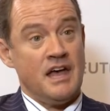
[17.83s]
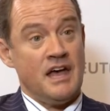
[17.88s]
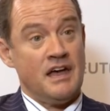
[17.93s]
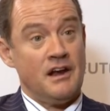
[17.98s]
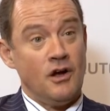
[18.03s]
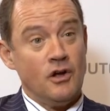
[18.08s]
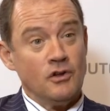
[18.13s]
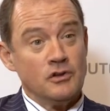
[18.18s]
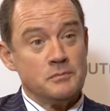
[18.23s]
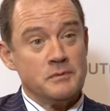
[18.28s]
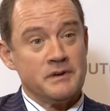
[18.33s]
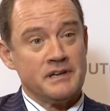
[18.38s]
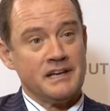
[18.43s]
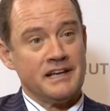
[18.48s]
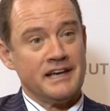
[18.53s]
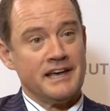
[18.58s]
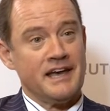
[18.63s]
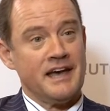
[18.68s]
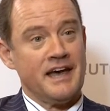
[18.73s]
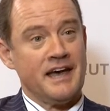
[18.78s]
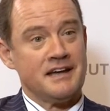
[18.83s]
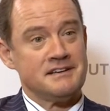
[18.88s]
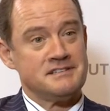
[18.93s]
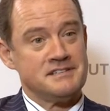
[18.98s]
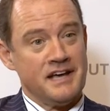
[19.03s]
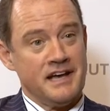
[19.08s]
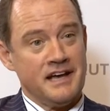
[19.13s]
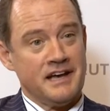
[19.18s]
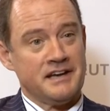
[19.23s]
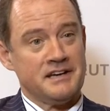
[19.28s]
and ultimately our
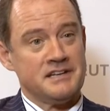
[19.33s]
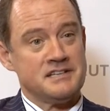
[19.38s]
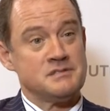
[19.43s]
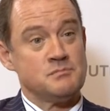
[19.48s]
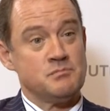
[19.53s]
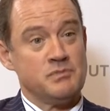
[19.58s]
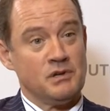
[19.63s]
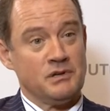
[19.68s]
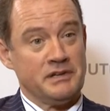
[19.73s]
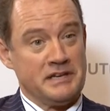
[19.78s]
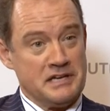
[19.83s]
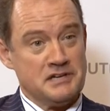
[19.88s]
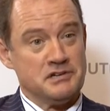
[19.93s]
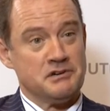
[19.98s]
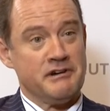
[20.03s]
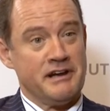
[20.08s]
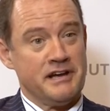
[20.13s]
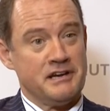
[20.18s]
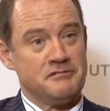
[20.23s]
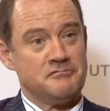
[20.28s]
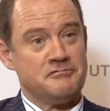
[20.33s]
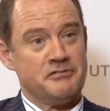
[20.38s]
target is building integrated